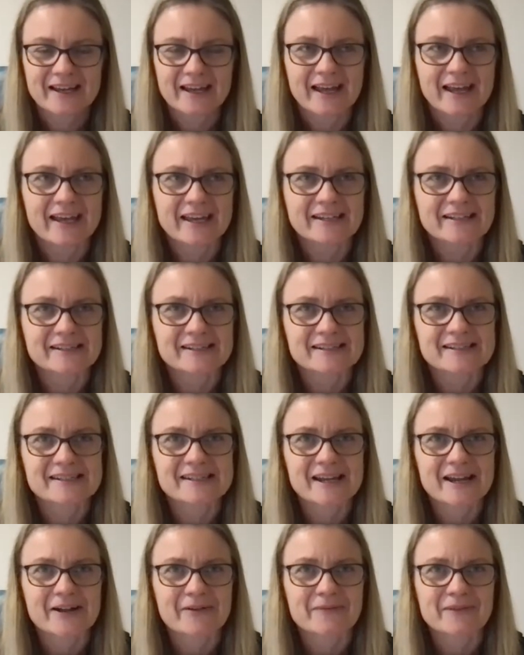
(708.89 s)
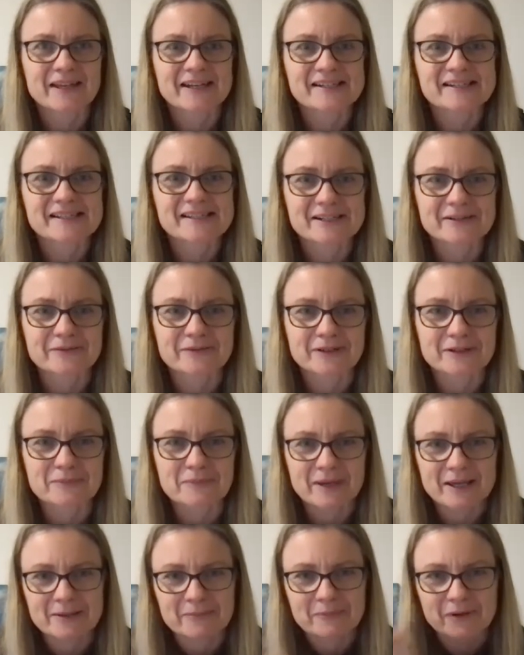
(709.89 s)
And that has definitely
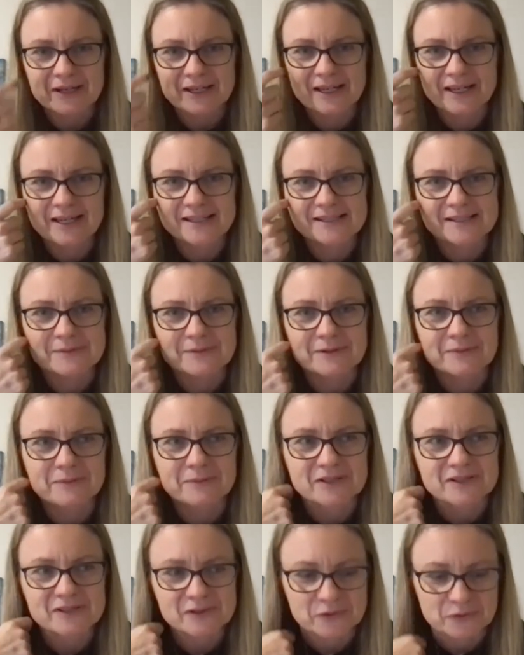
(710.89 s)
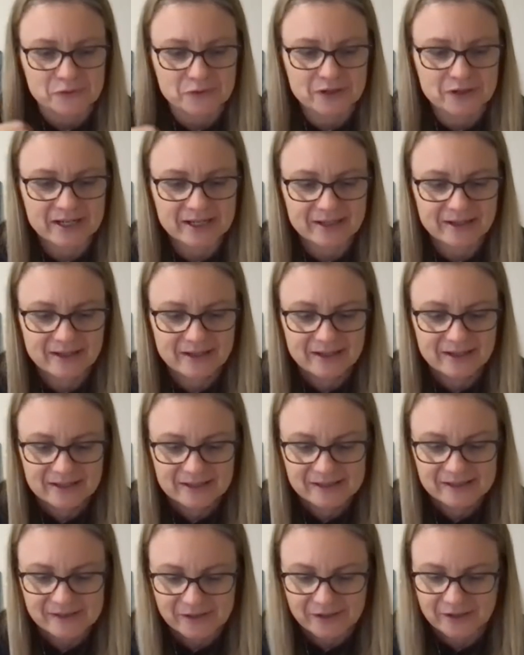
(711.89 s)
been my case with my story.
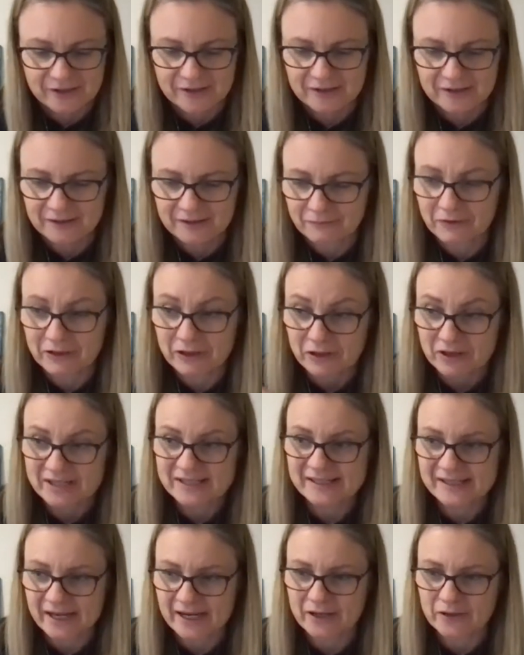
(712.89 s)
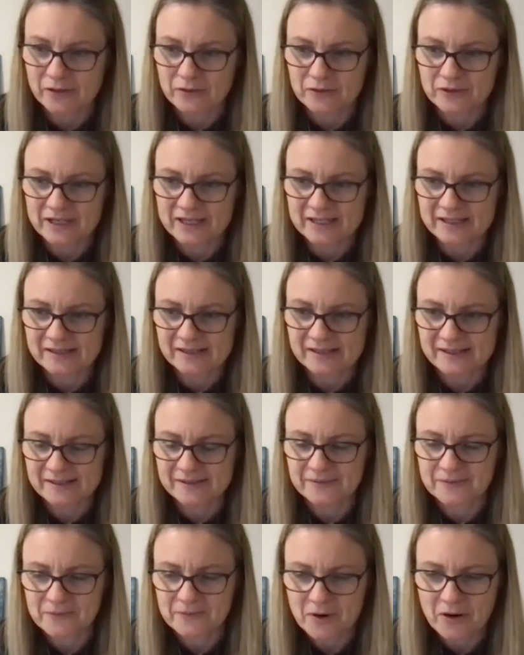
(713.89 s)
So when I say
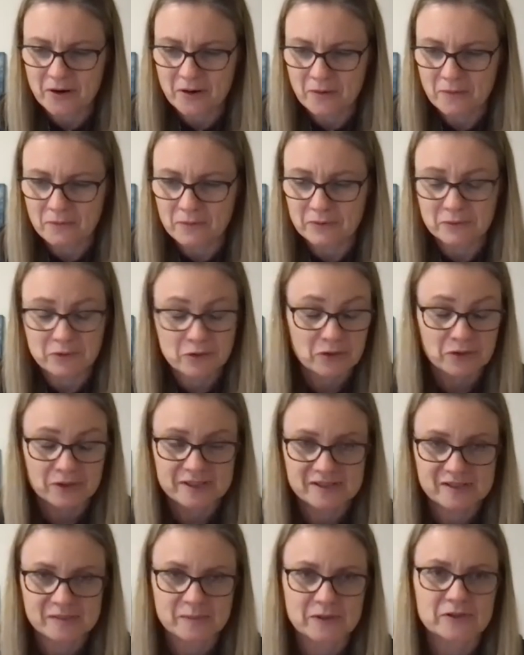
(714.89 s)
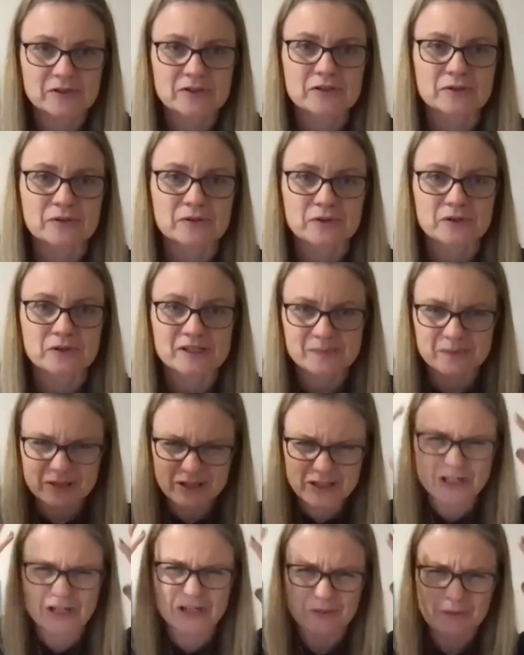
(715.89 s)
noise, we'll call it spiritual noise, but
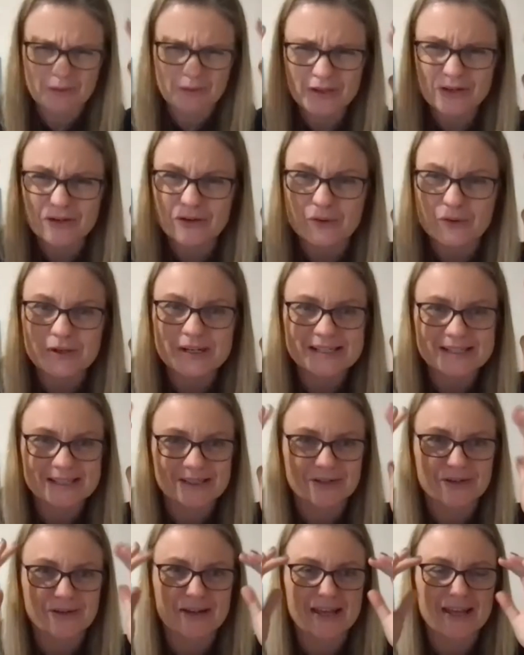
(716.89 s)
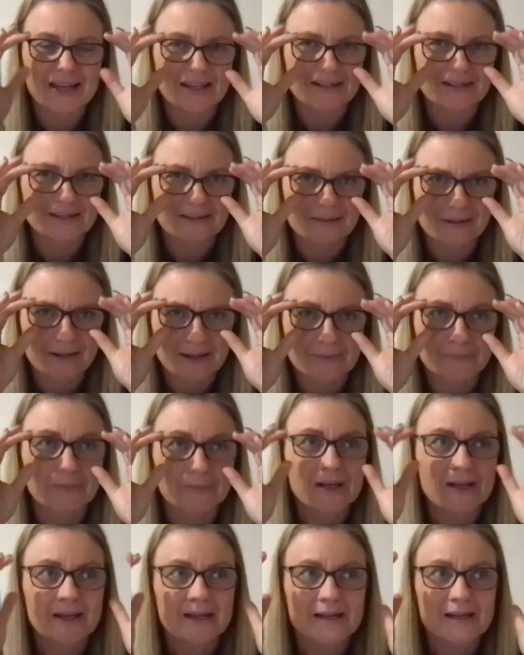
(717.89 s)
all the noise in your head,
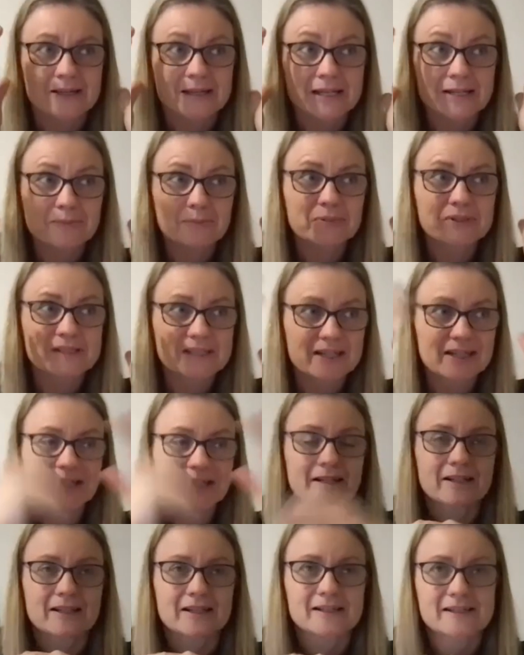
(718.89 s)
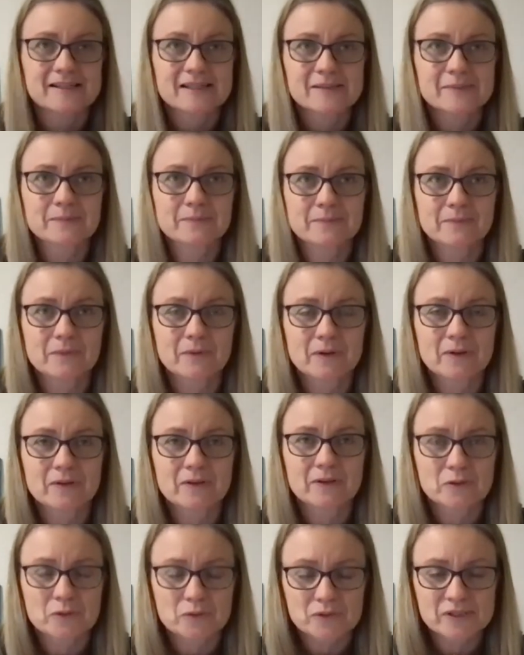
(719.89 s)
in particular,
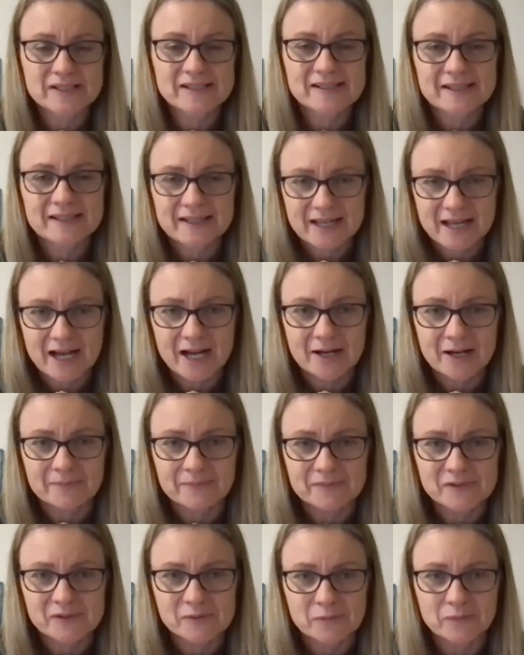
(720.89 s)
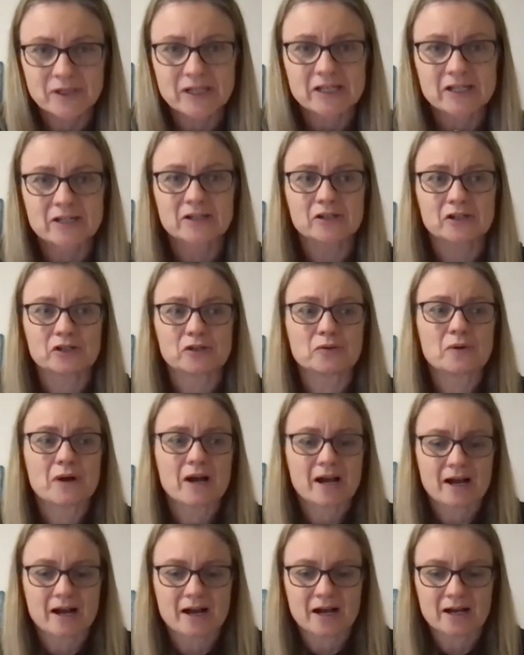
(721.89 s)
the noise that comes when you
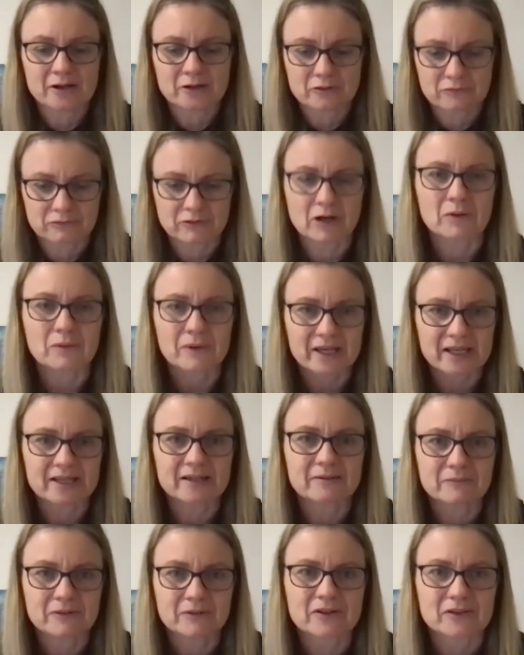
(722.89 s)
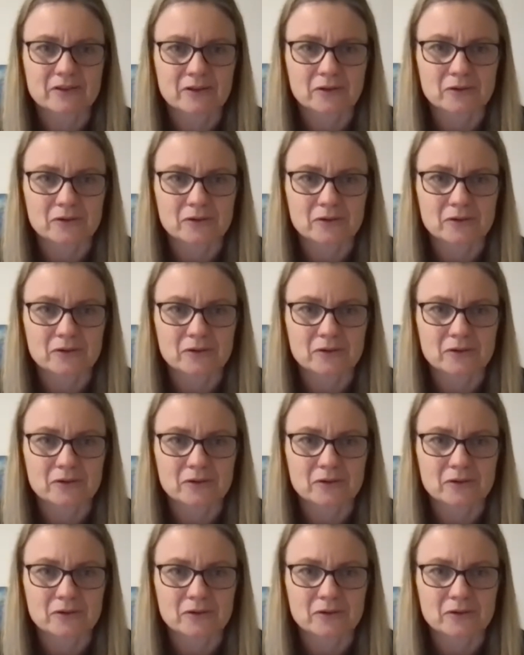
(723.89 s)
are growing with the